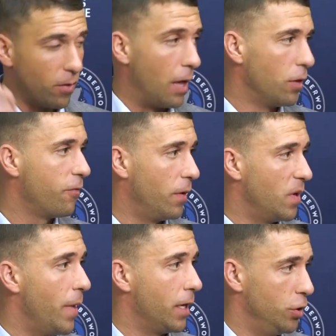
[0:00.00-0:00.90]
for him
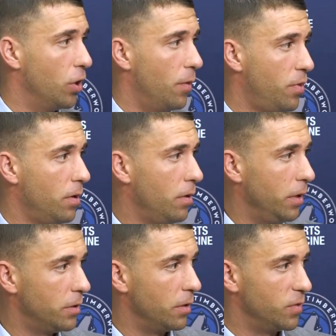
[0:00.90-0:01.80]
to make a jump
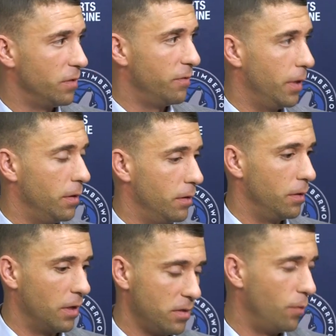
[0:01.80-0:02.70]
in terms of, and
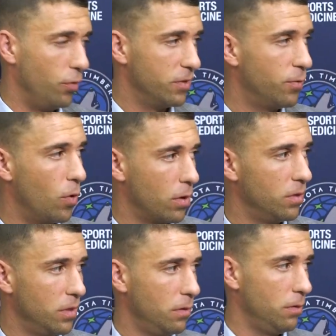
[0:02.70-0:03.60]
that's something we spoke
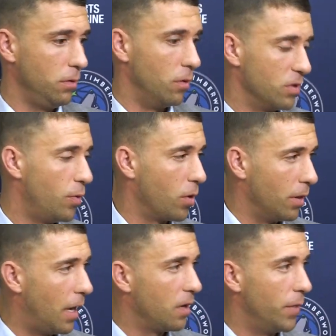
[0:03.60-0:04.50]

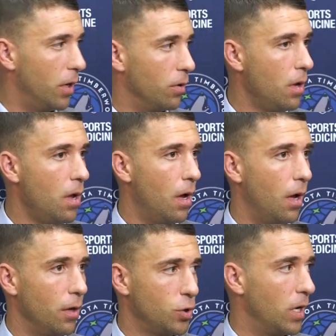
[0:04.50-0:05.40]
a lot about,
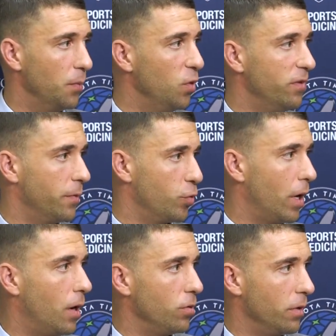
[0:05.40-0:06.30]
trying to move him
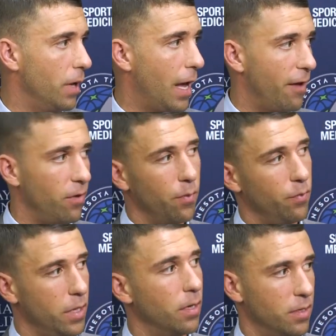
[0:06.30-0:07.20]
around and have
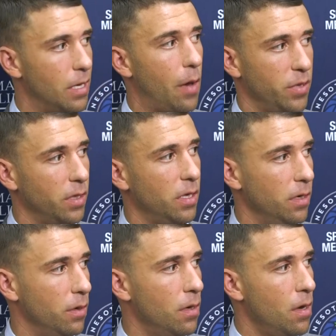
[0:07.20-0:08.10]
him be at the top of the
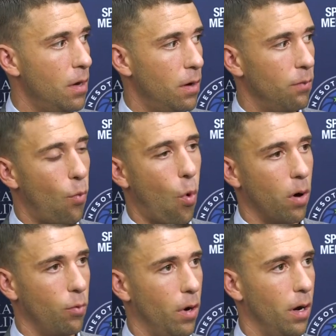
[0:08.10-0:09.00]
key
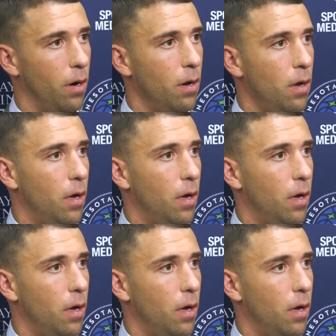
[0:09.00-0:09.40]
more, where